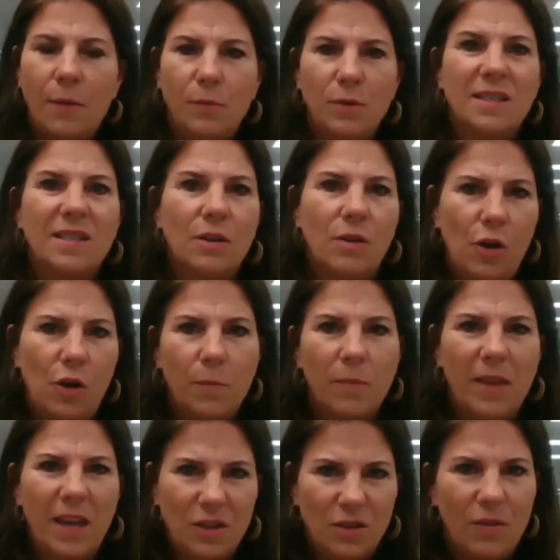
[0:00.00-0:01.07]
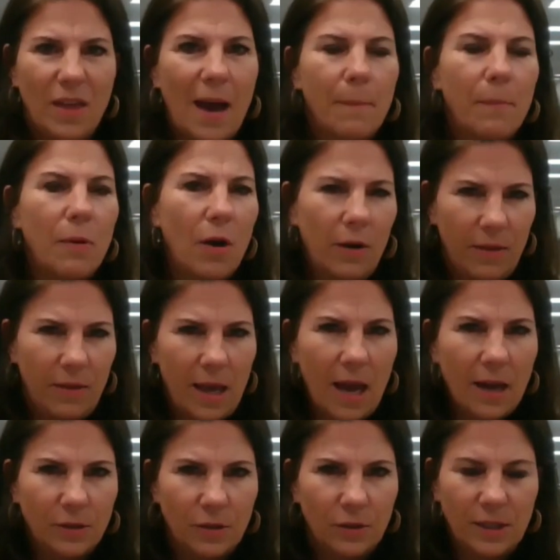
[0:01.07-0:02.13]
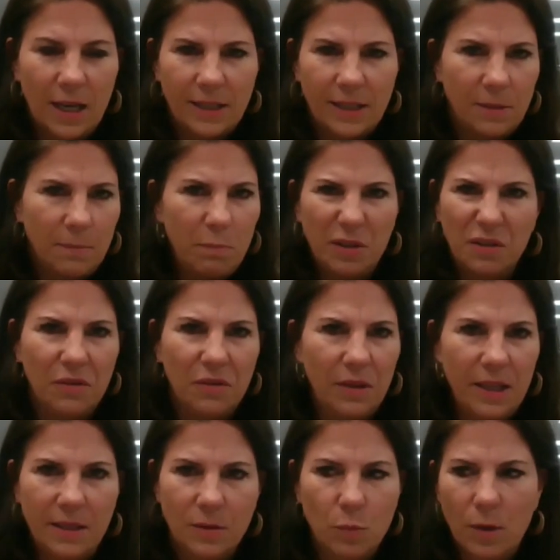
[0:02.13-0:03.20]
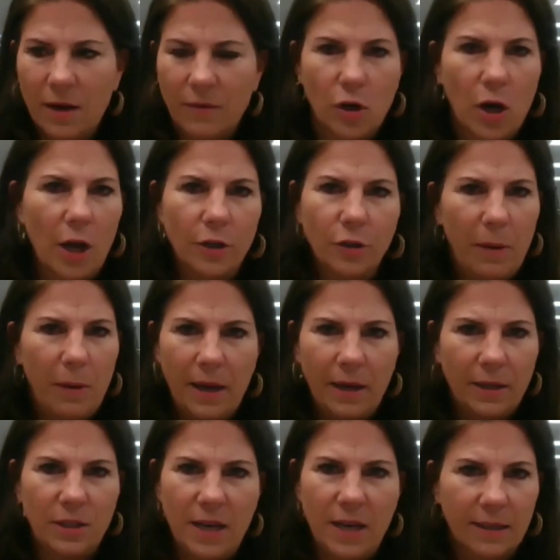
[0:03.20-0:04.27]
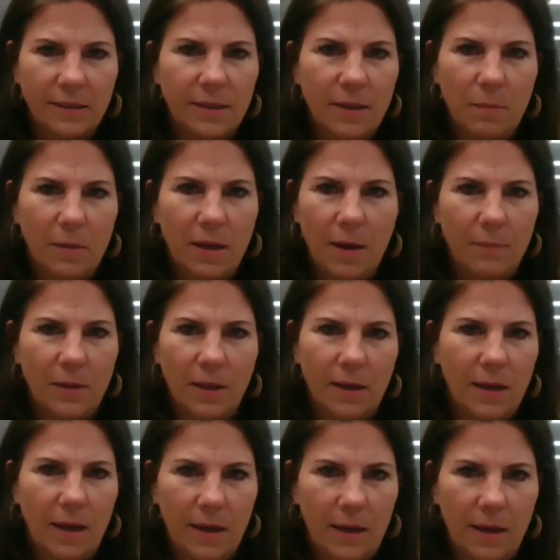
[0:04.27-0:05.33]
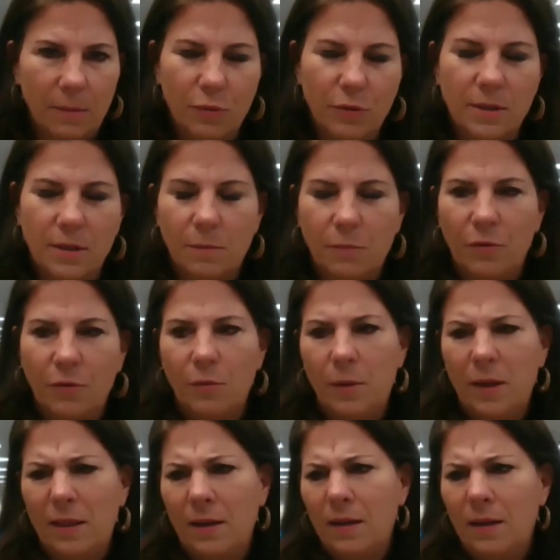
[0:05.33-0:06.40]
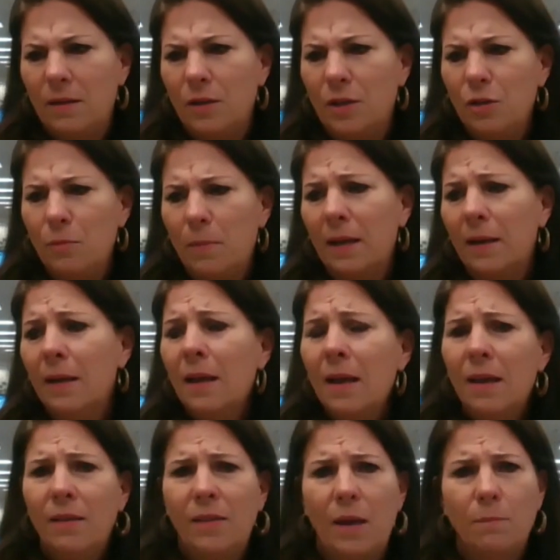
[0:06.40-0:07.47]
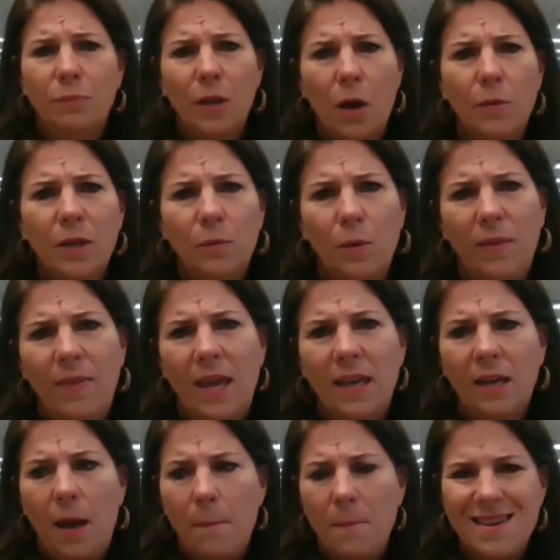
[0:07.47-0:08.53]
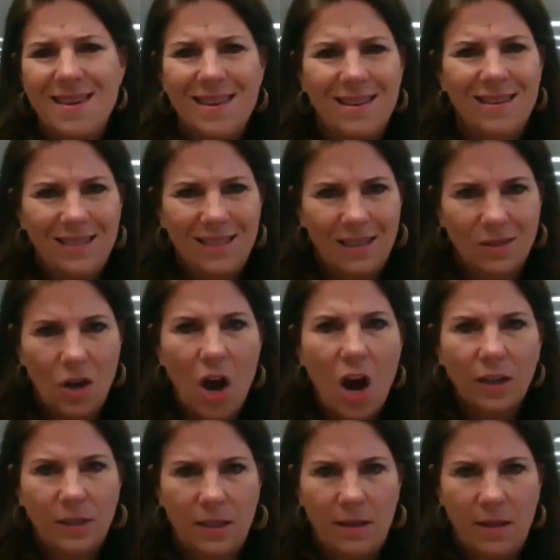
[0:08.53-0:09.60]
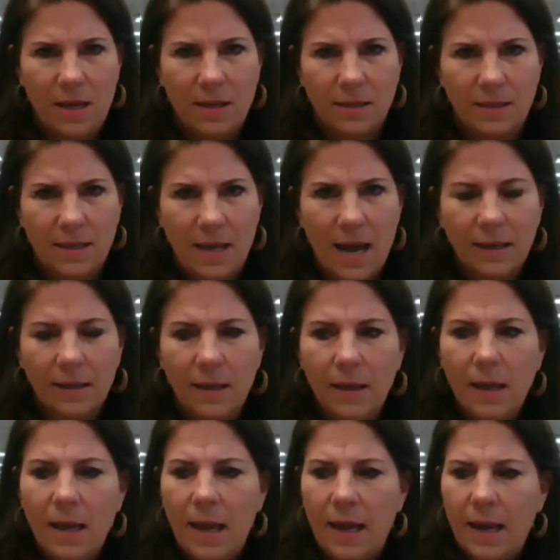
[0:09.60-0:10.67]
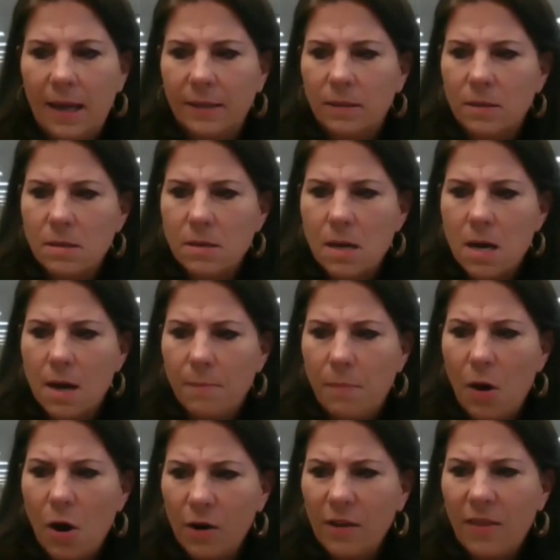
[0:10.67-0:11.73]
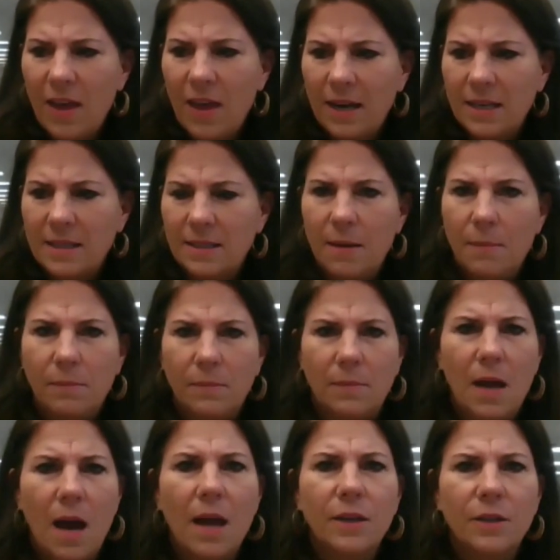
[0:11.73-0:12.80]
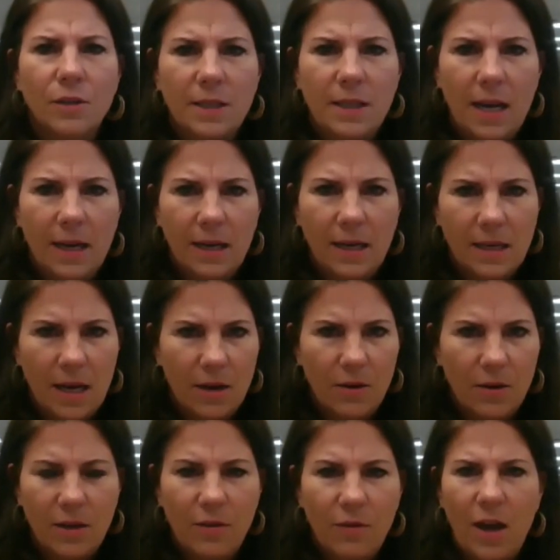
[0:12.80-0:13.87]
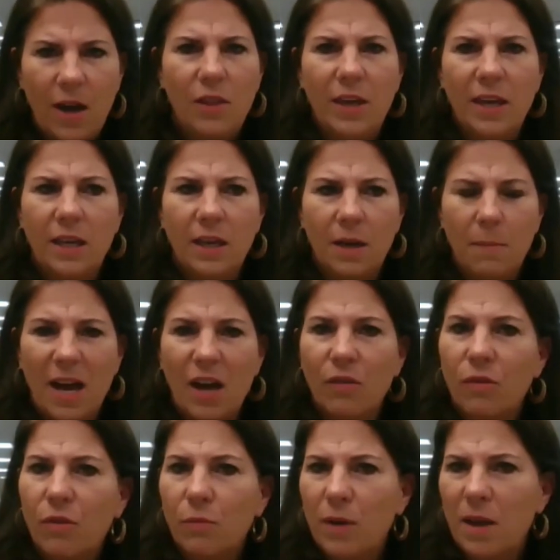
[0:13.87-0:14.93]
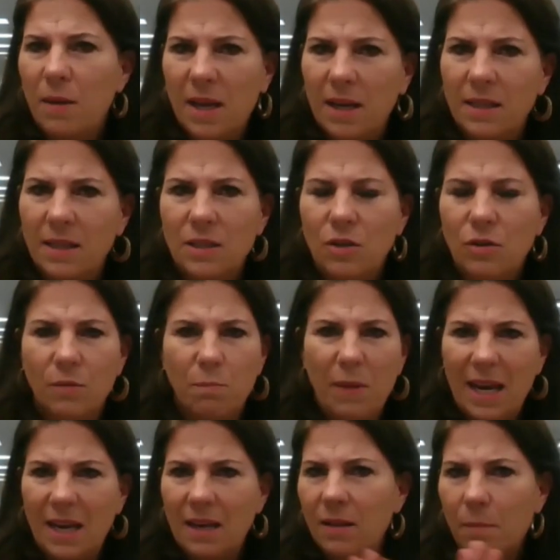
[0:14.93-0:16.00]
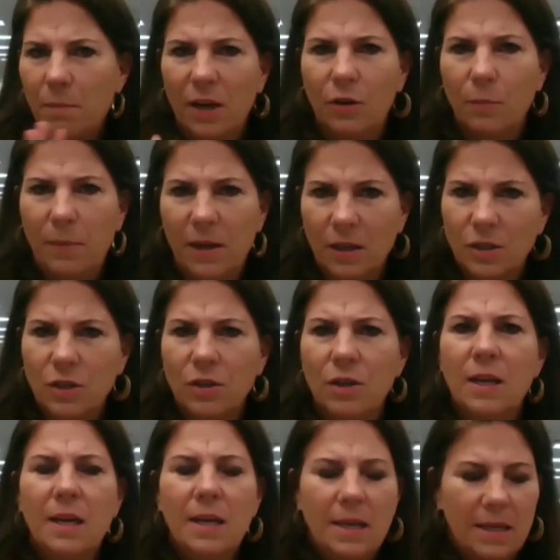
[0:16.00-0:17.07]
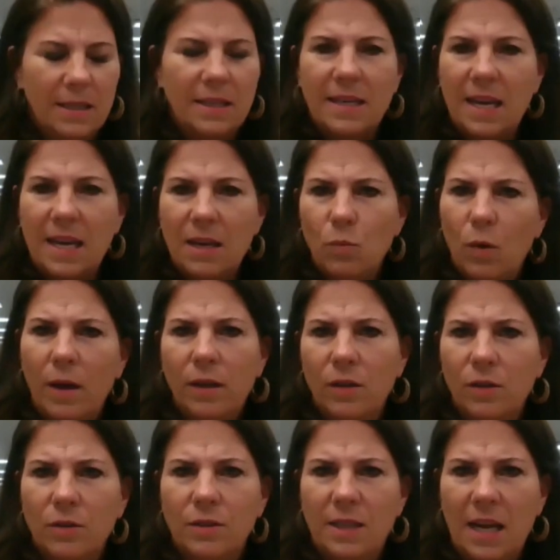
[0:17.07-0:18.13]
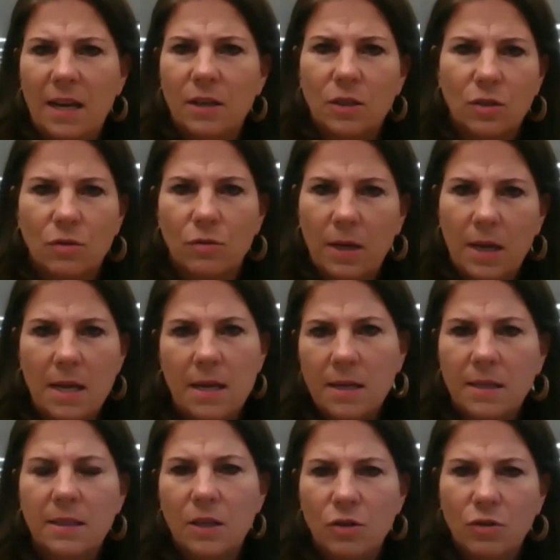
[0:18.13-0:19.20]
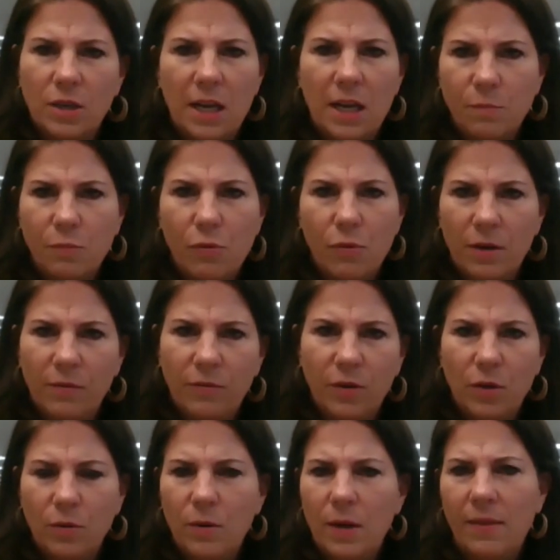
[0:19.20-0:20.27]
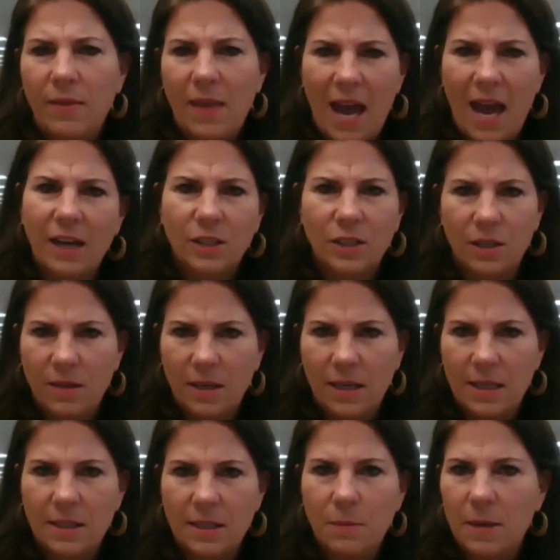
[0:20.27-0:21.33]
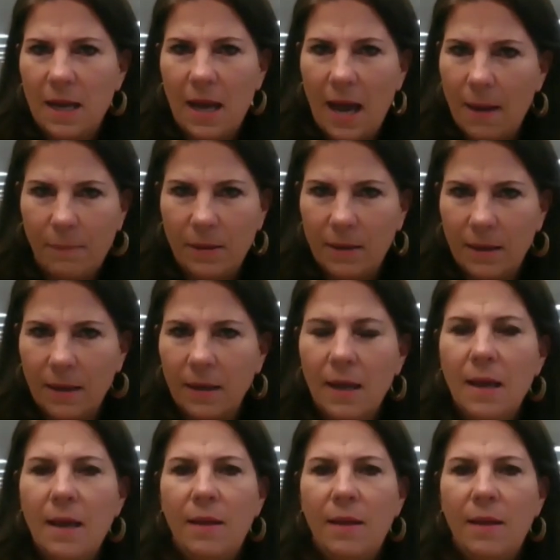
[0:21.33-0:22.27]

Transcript: I would still hope they do that part of the exercise and build these whatever one hundred page decks that become the guiding principle for what they need to do. But they blow it when they come in to talk to the exec. And um, part of that is um, not understanding their narrative. I think in about three minutes, you can paint the bigger picture, state what your data story is and your data point of view and the action that needs to be happening.